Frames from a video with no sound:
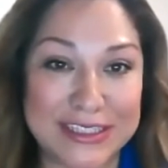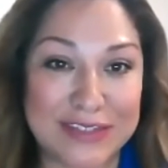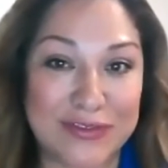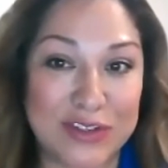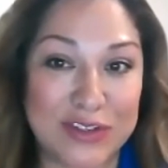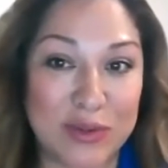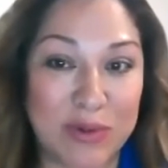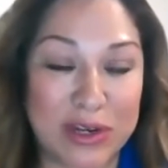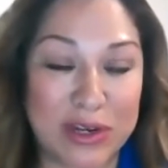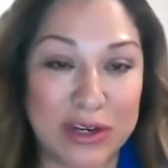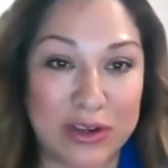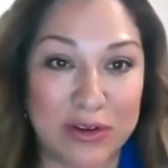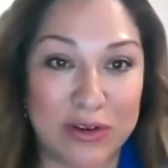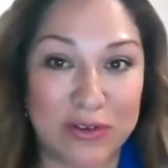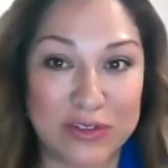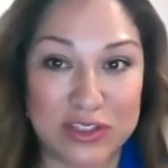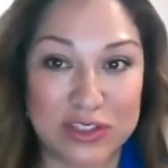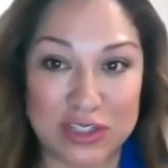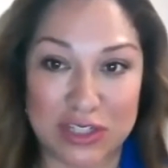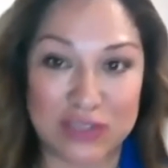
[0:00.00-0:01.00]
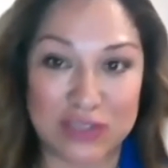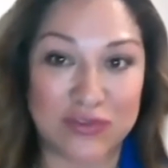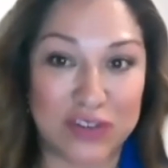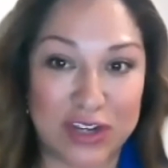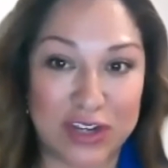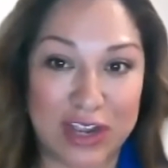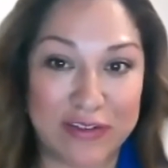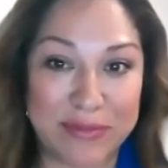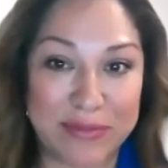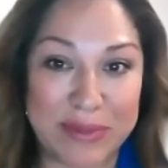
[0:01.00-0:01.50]
If you want to go just for
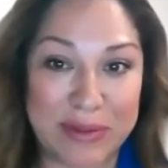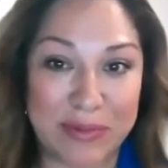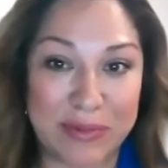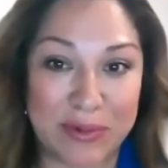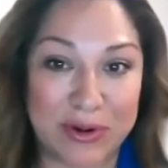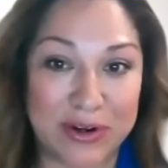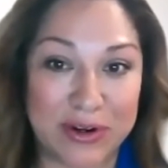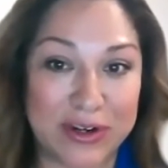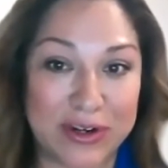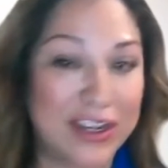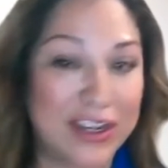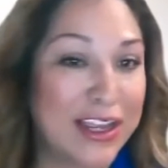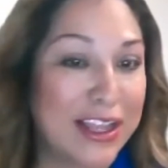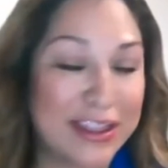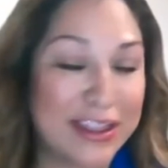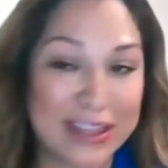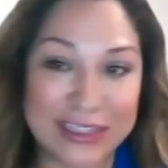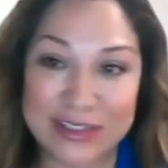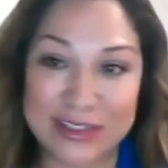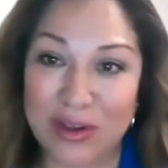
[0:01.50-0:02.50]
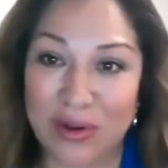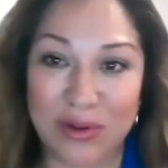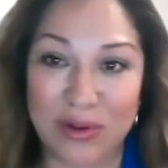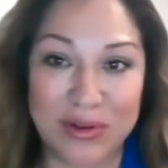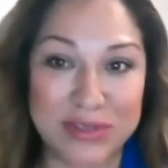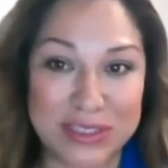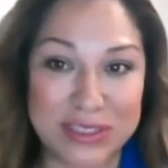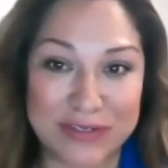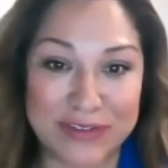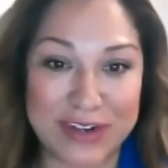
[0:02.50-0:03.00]
government work, that's a
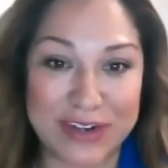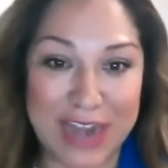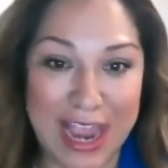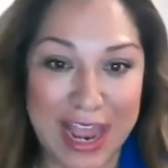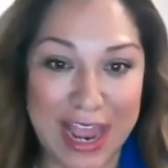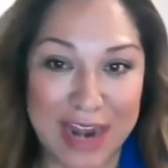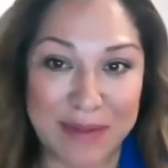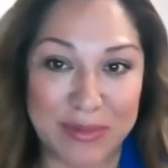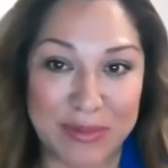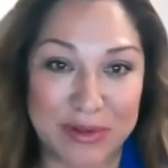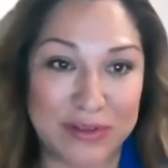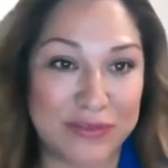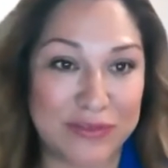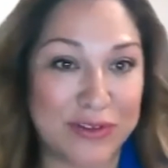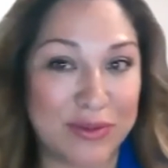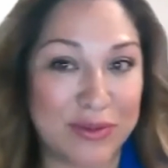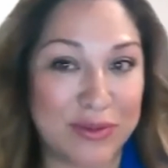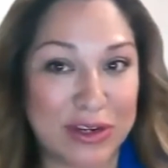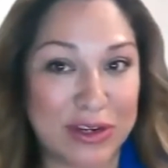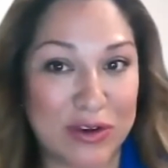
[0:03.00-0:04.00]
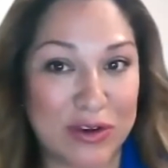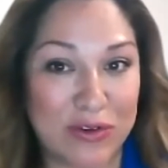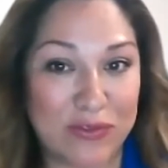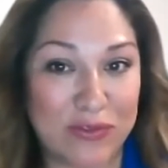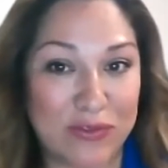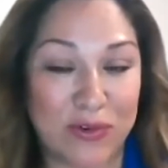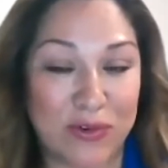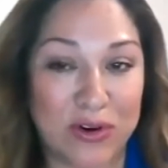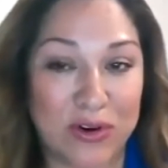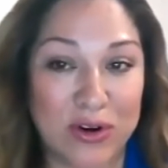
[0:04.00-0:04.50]
whole different animal. If you want to go
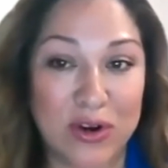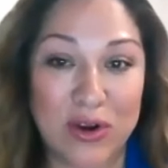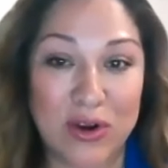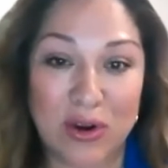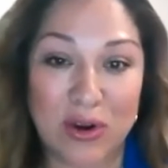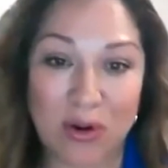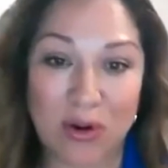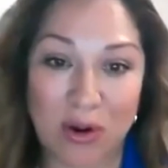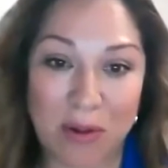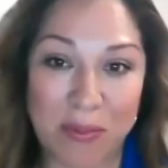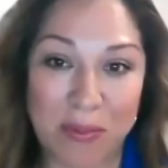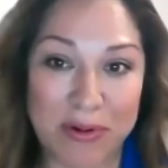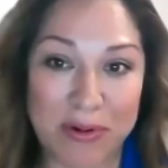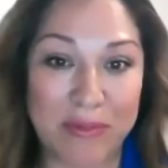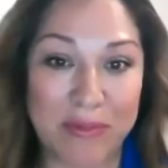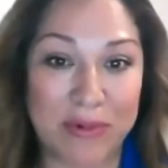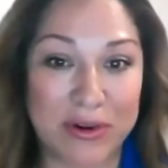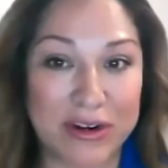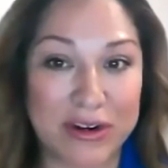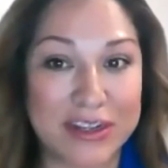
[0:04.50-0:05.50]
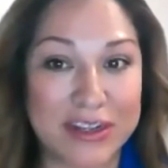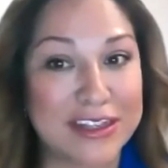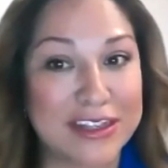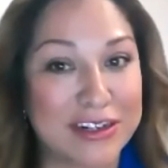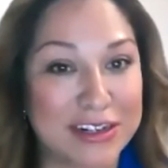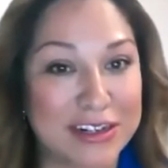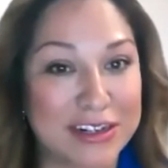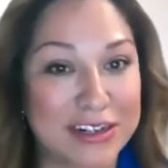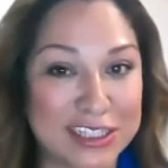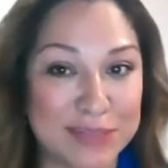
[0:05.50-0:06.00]
for corporate work,
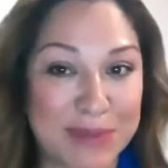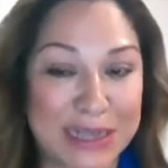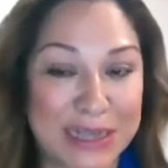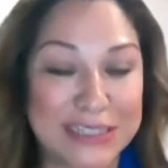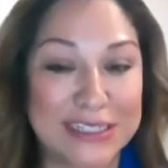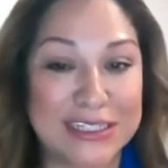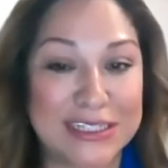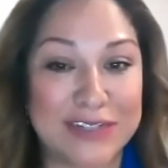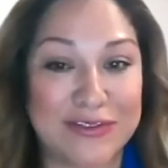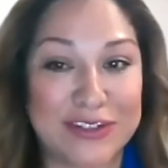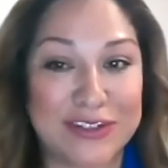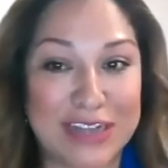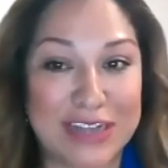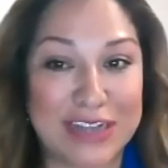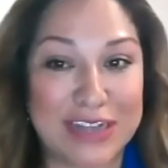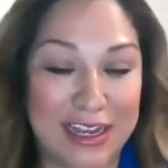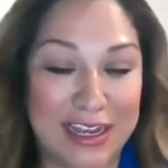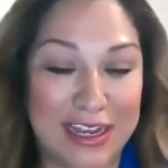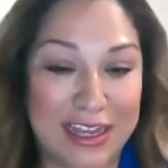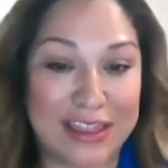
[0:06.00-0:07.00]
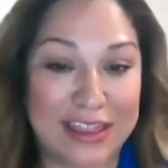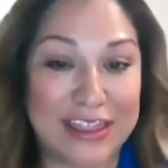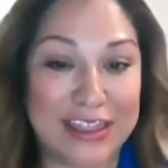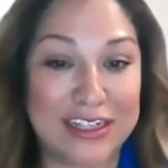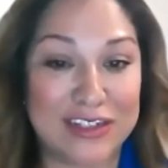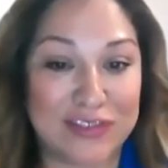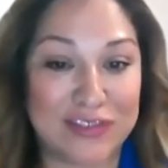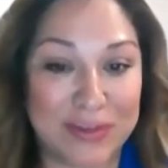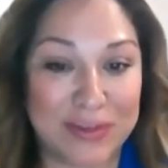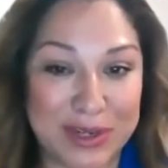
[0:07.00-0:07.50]
they're expecting different uh,
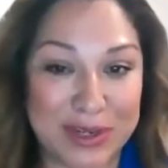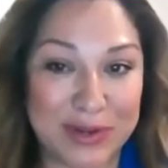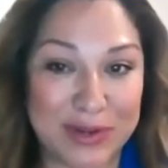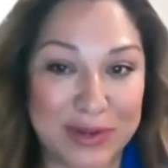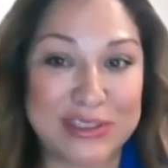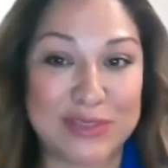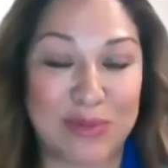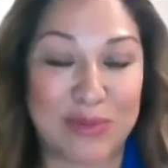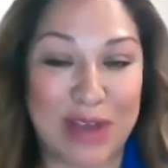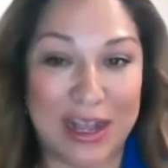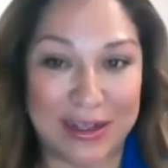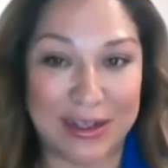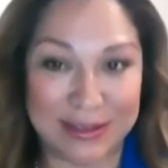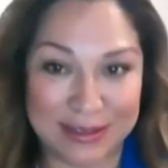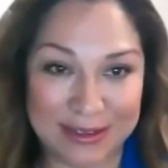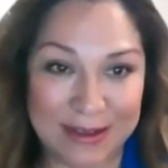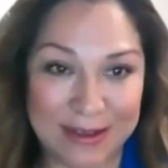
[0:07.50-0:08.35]
things from you as well.